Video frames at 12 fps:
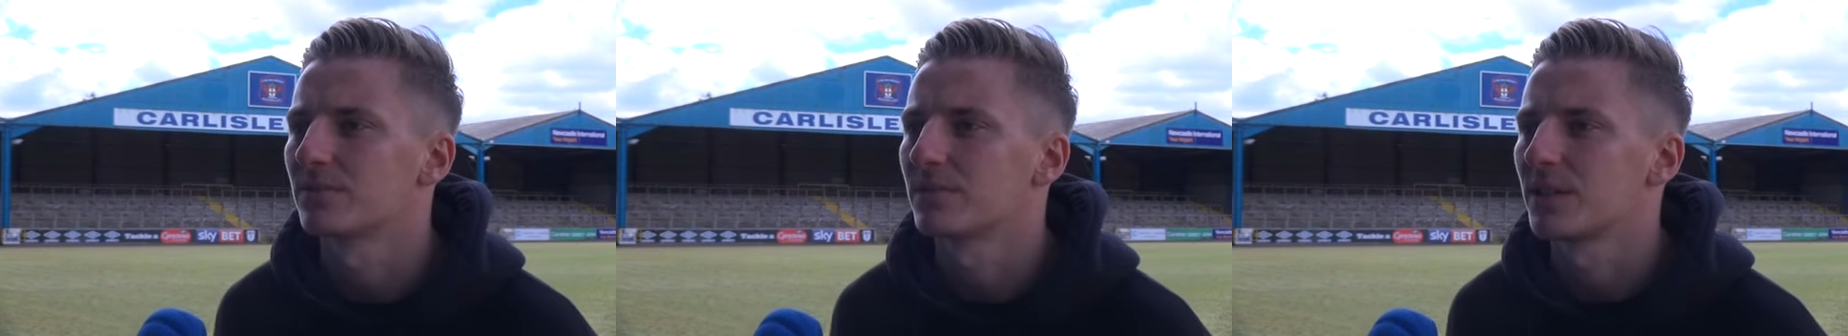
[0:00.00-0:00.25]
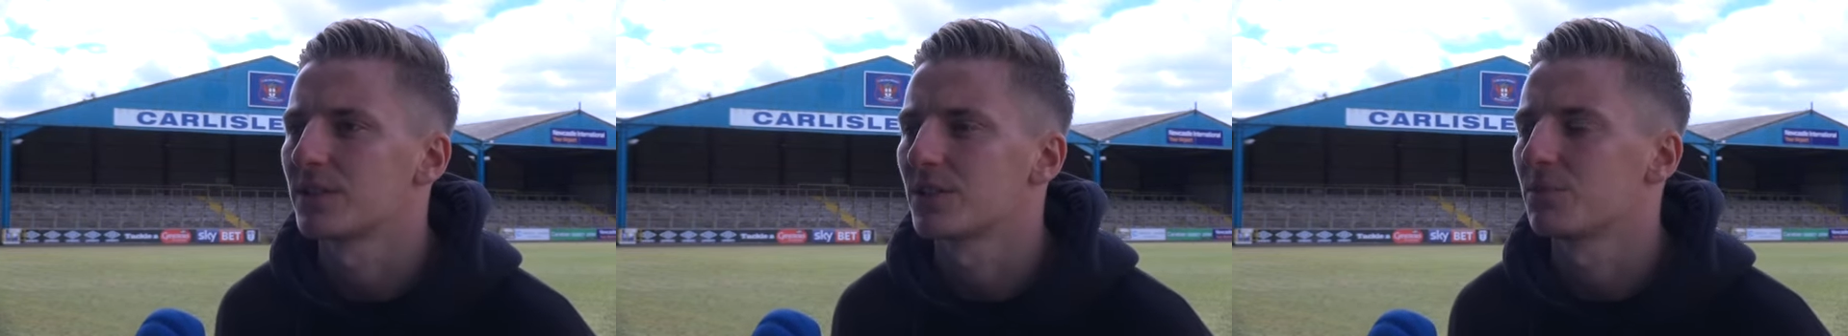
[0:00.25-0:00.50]
when
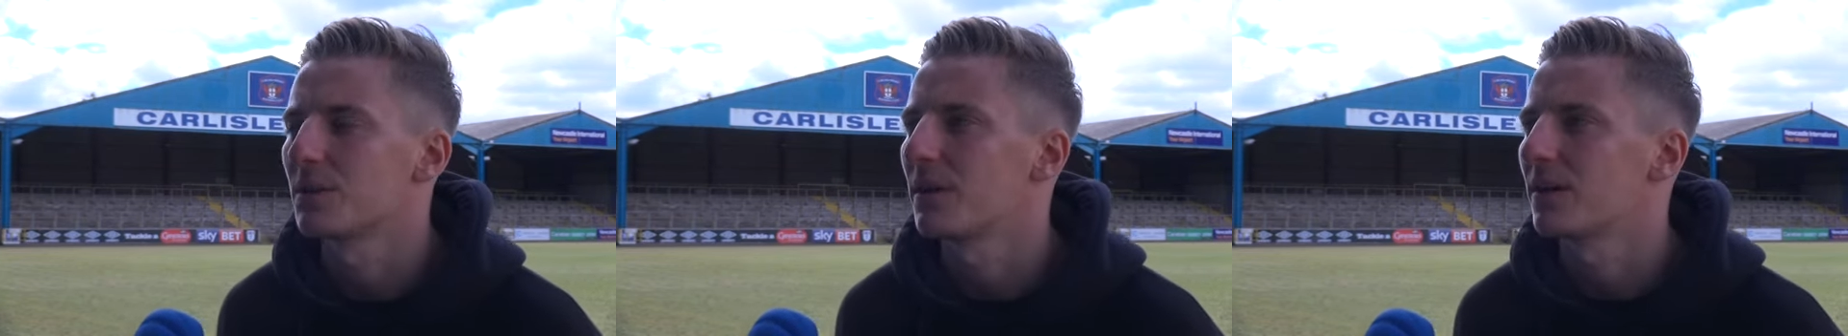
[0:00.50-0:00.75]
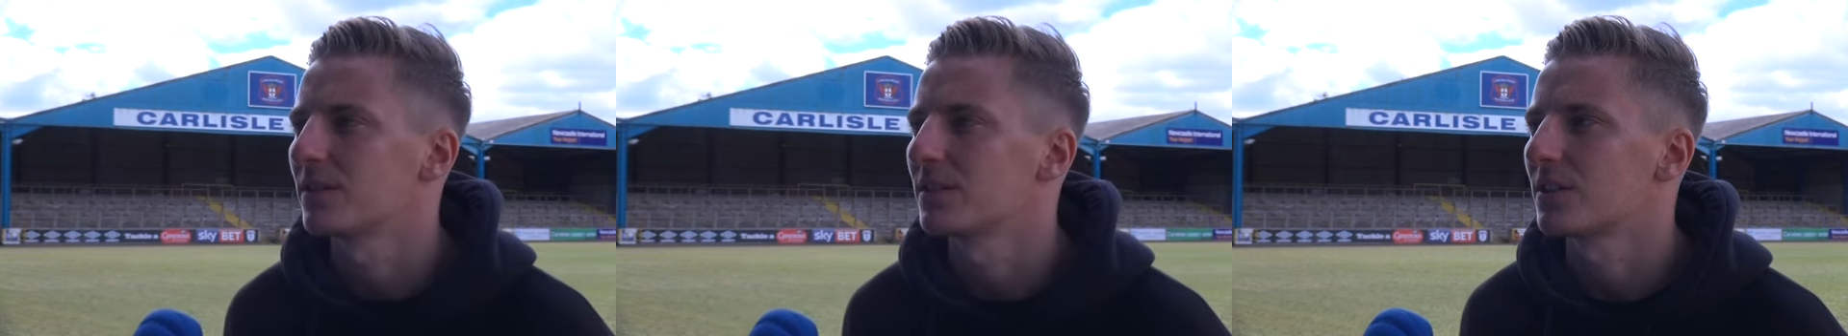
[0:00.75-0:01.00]
he told me
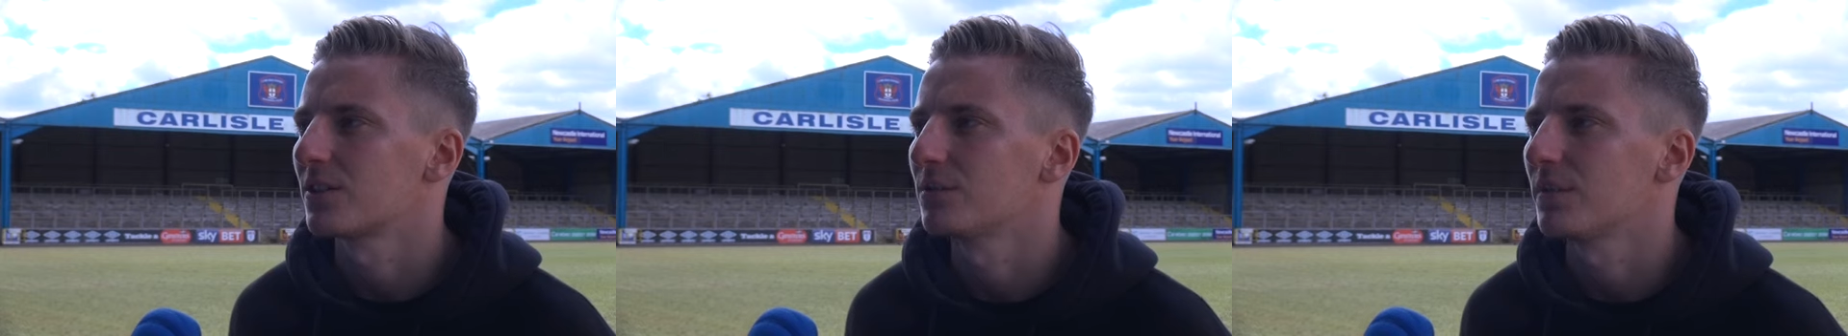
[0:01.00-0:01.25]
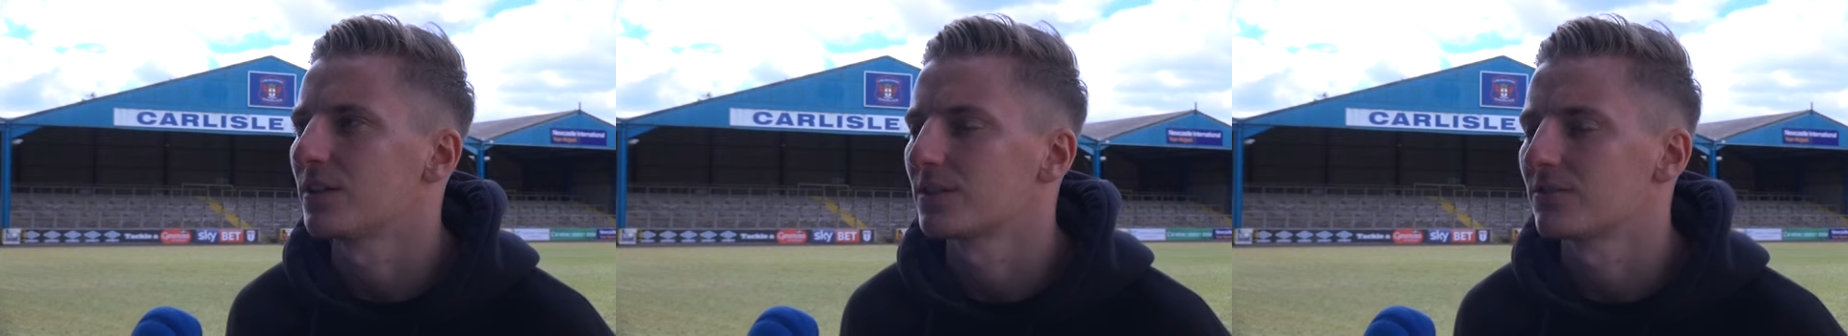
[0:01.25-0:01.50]
about the club,
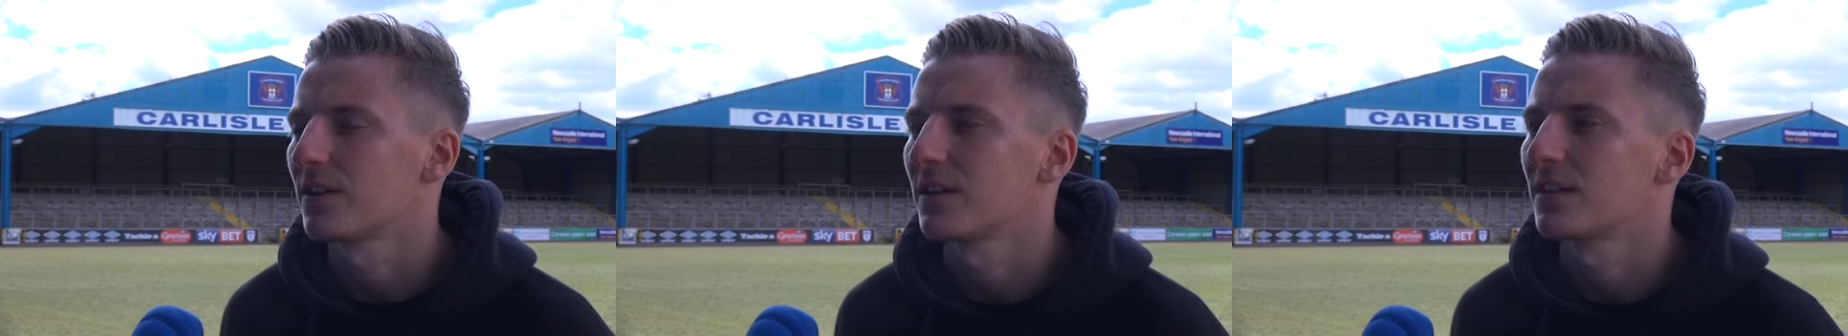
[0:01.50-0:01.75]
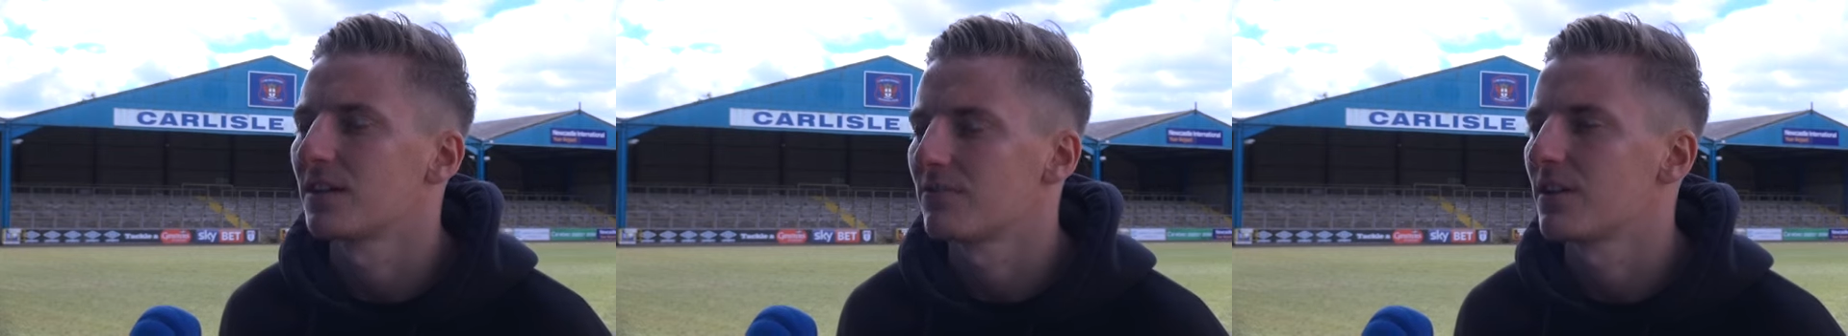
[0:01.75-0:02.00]
I was very,
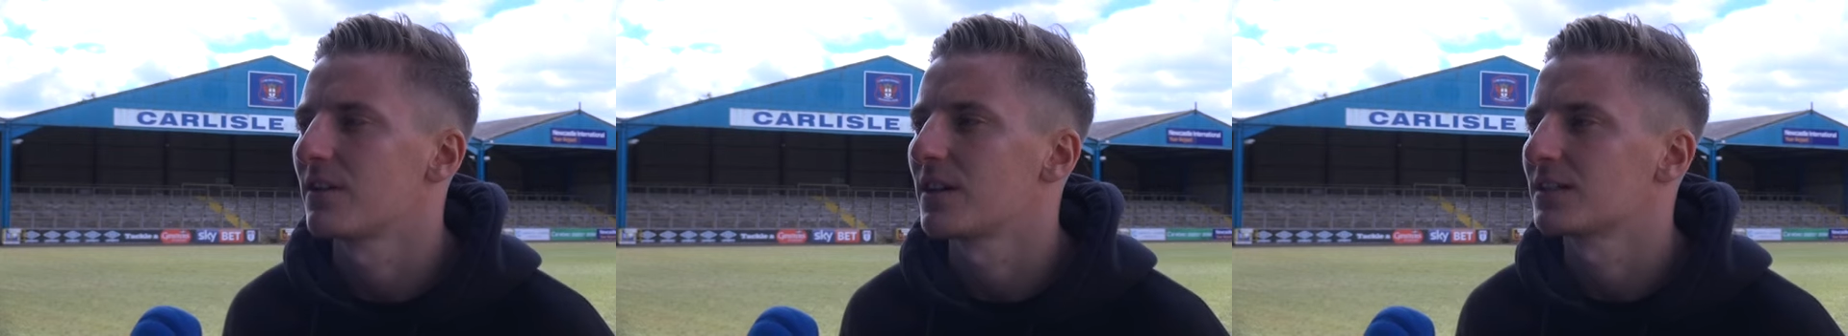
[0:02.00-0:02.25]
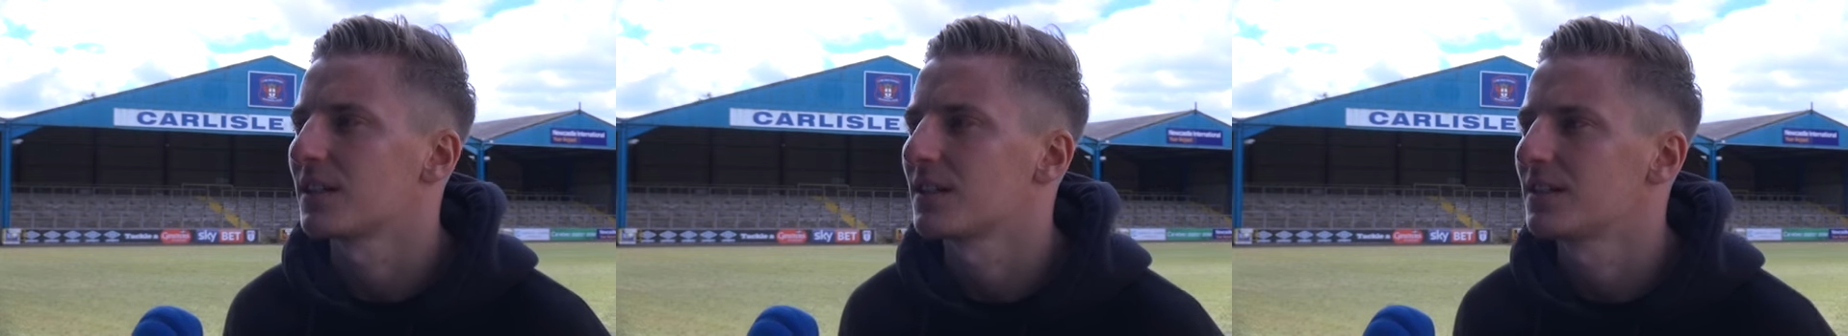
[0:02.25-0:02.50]
very
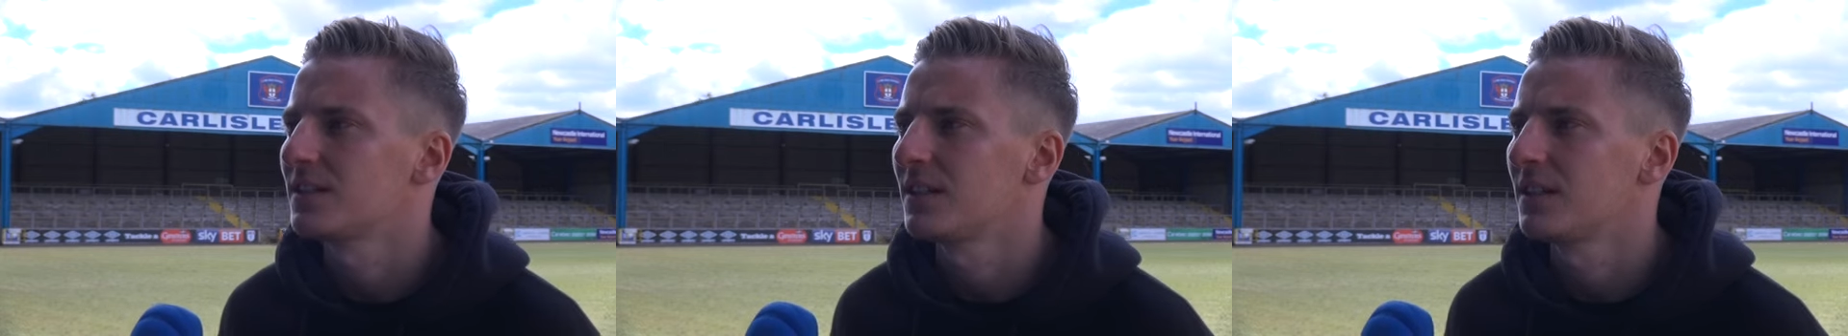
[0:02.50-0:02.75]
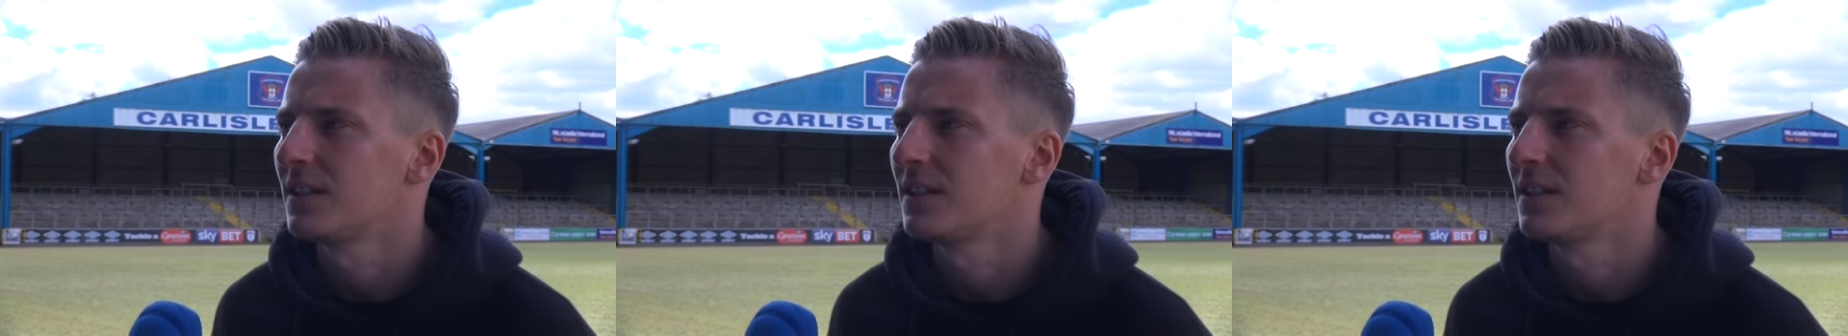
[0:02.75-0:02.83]
excited.